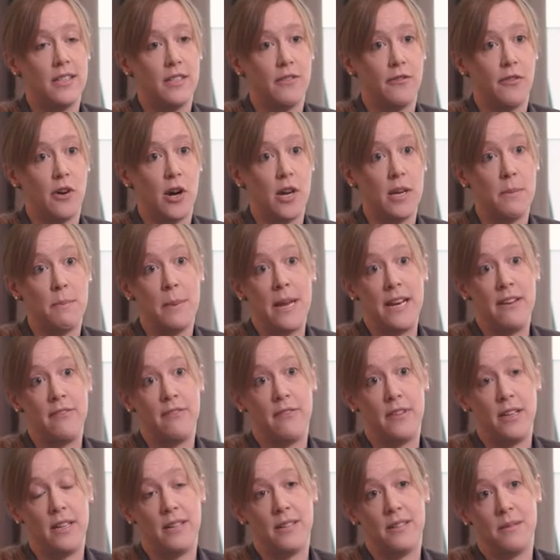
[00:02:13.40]
Defined
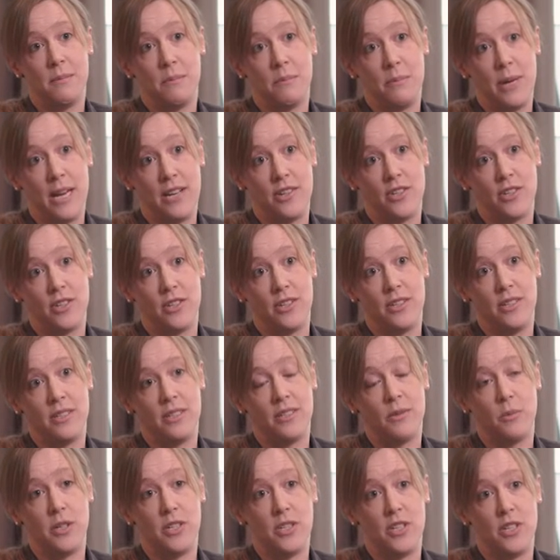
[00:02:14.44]
benefit
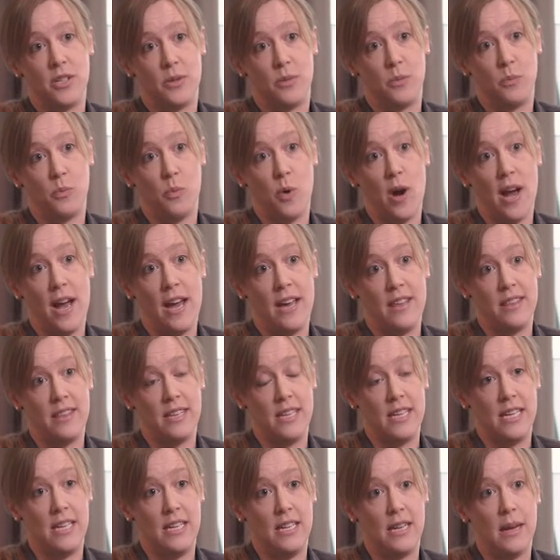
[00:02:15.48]
pensions, which is where
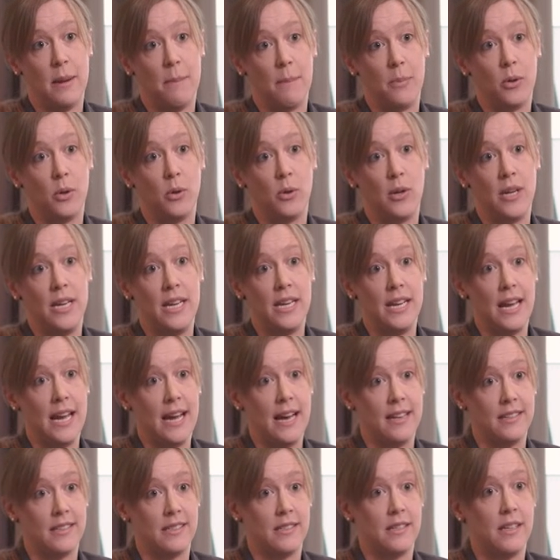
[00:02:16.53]
the employee
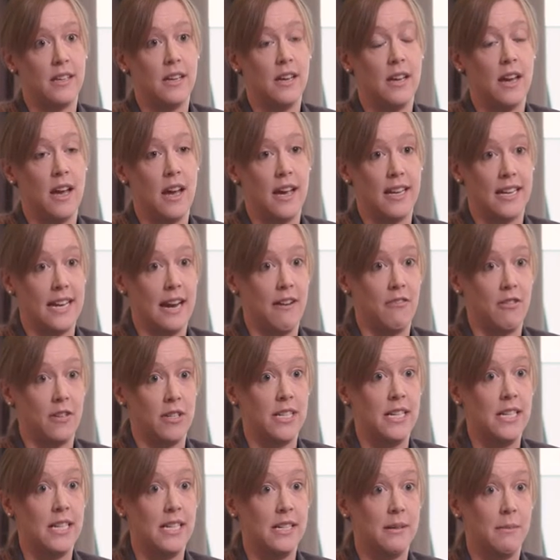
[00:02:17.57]
has a
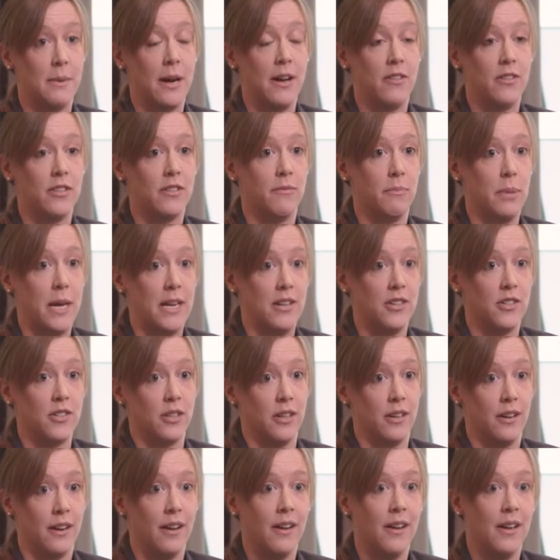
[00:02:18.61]
guaranteed amount of
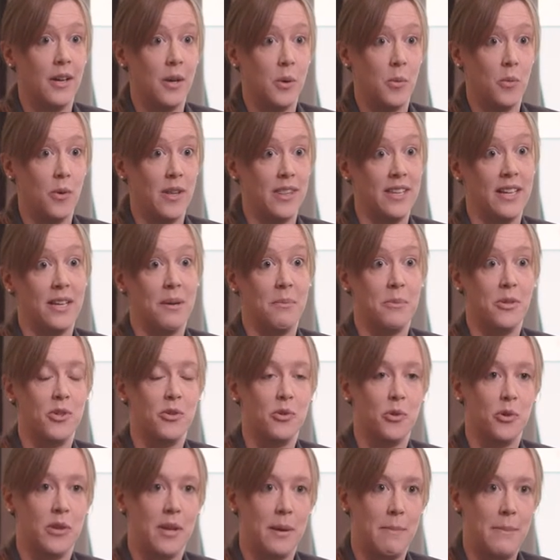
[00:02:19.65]
pension when they come
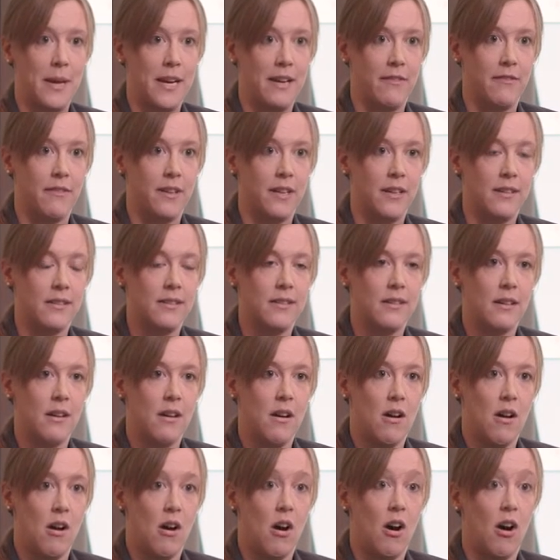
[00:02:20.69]
to draw their benefits,
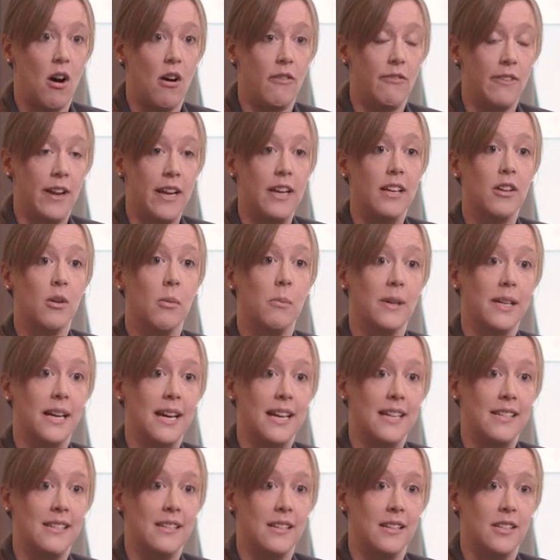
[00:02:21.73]
are fairly
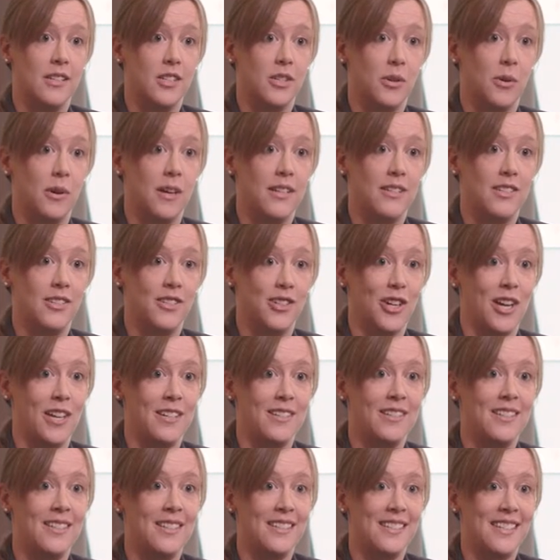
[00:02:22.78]
complicated. So I'd
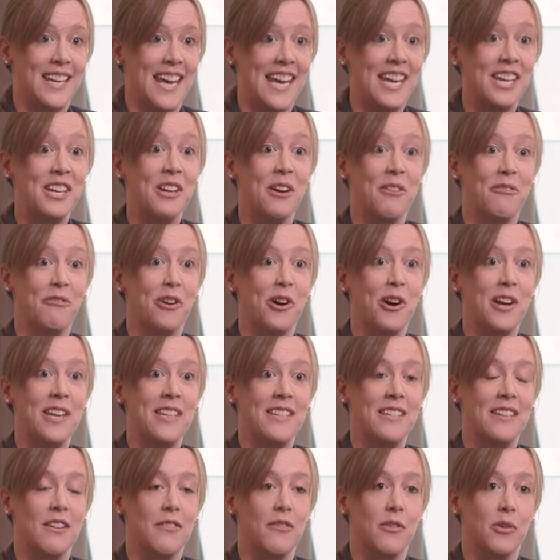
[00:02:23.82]
suggest taking
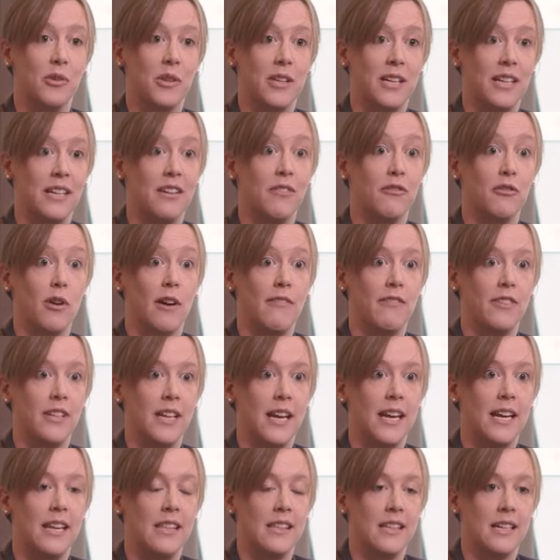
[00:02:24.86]
advice if you're thinking of
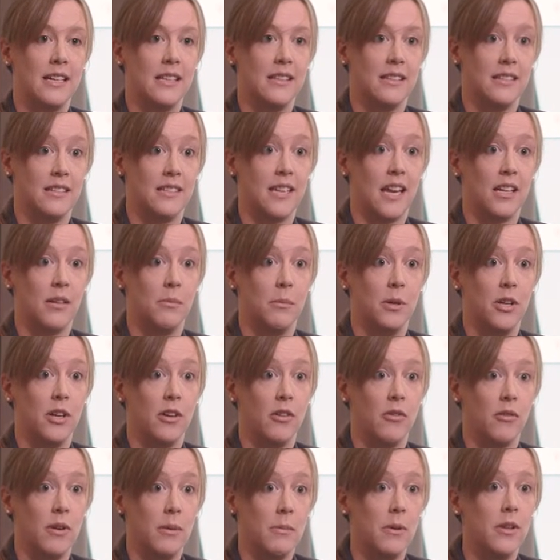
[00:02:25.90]
drafting anything in the
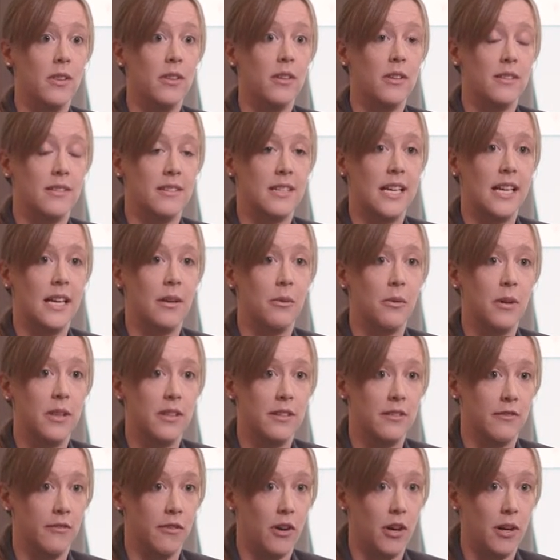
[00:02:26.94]
settlement agreement that's dealing
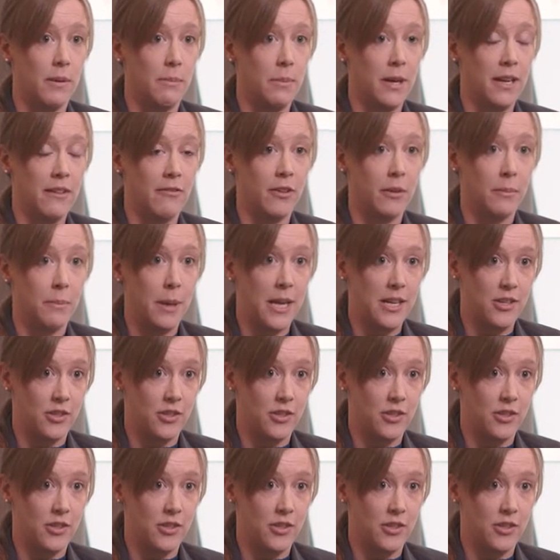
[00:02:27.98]
with defined benefit